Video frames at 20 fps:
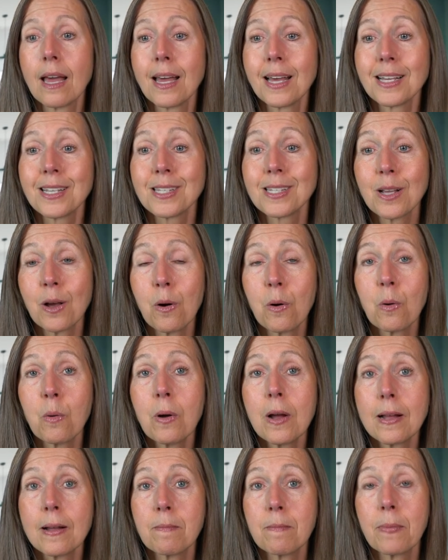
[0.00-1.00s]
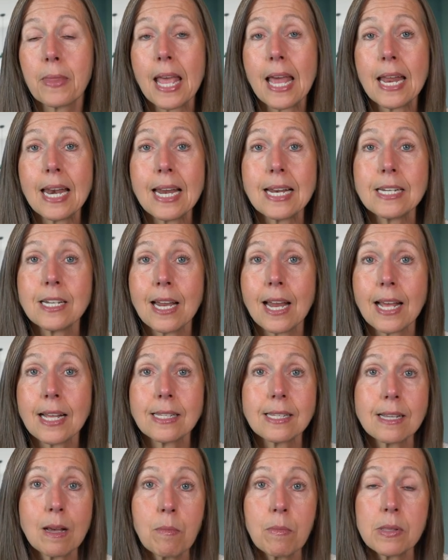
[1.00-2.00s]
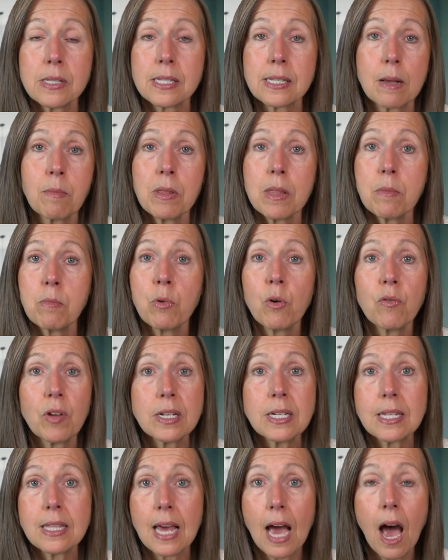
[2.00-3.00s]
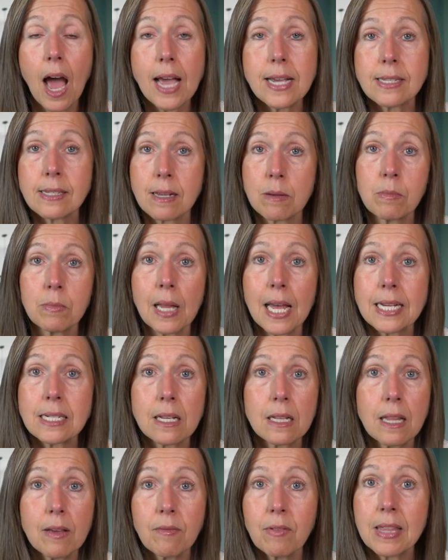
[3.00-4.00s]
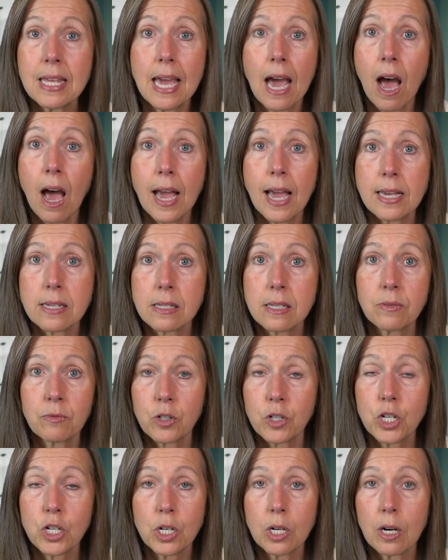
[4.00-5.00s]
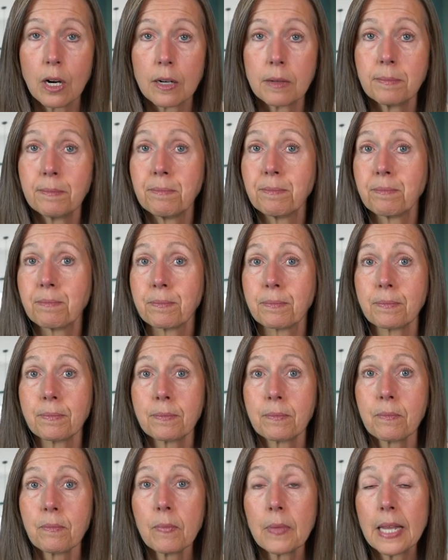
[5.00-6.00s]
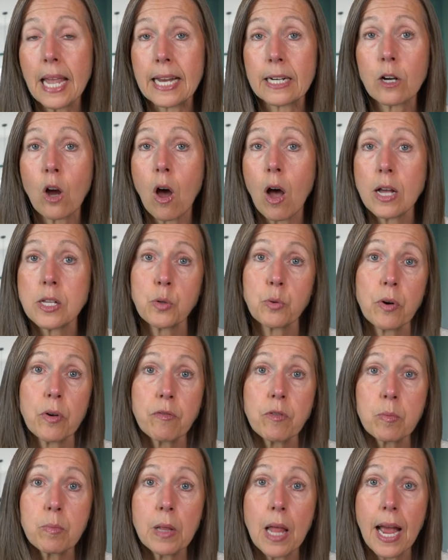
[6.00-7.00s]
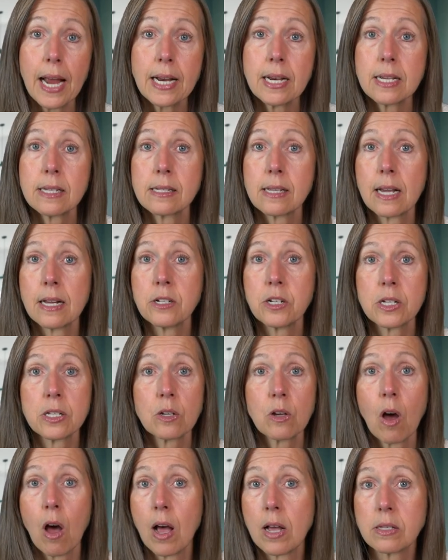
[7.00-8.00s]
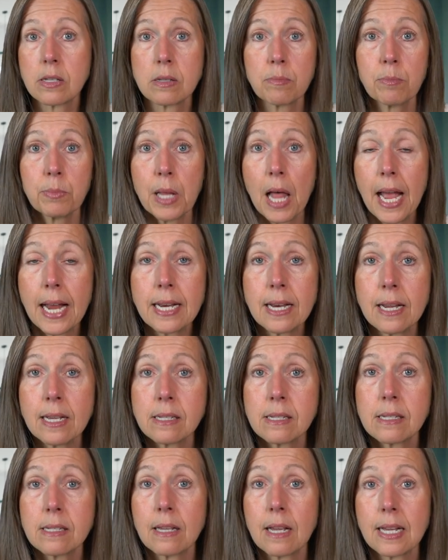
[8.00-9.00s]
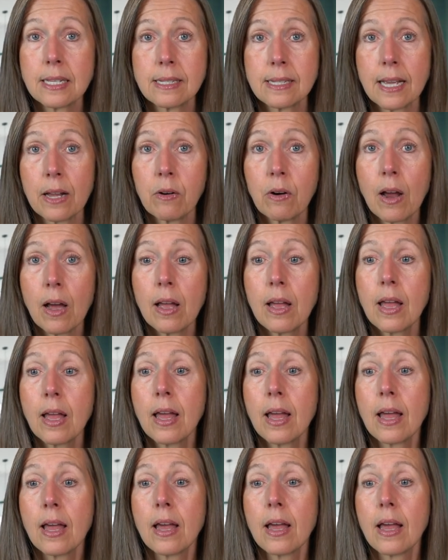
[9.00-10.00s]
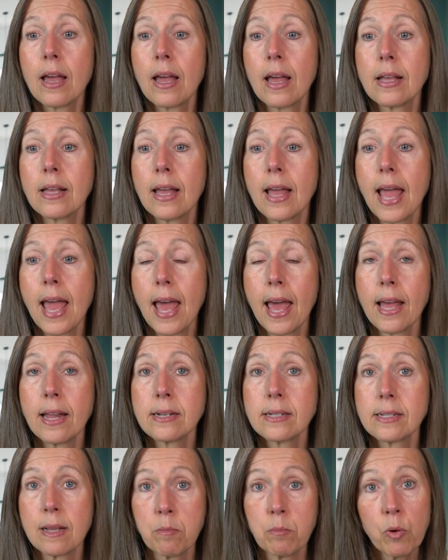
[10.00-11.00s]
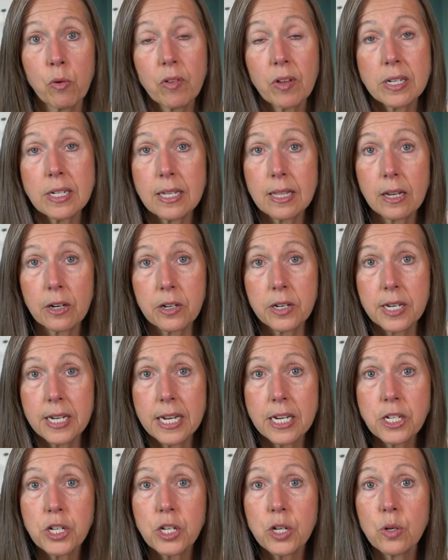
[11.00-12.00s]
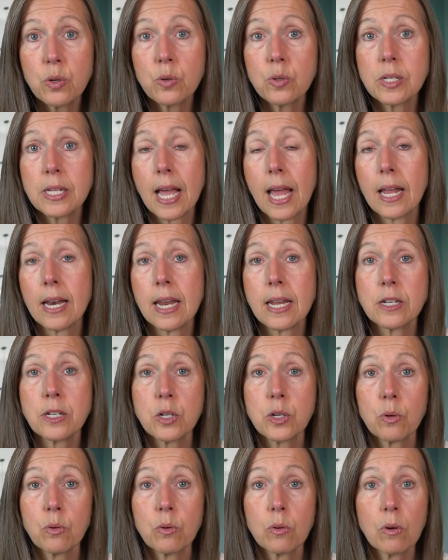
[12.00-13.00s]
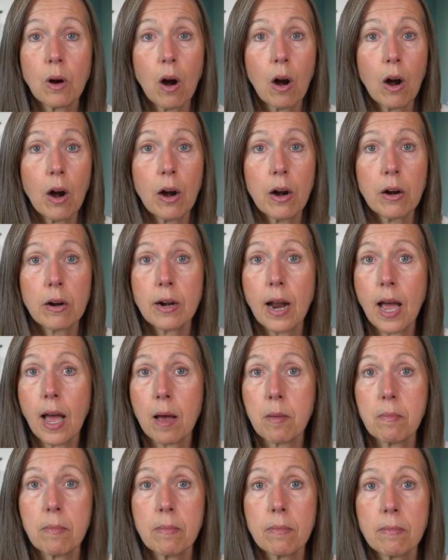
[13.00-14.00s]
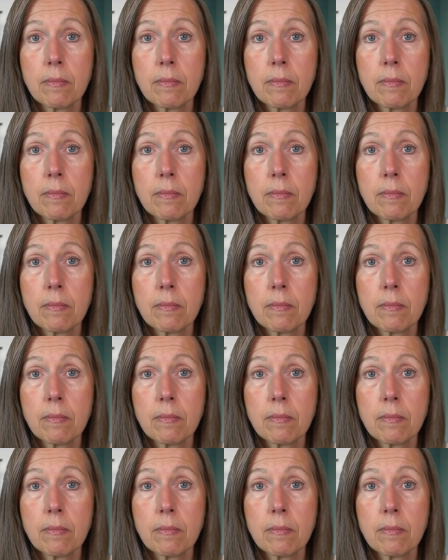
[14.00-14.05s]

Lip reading: So, some of them move into the eyes. Some like to live in the eyes for sure and cause river blindness and just cause blindness, etc. And some move into their tissues and into our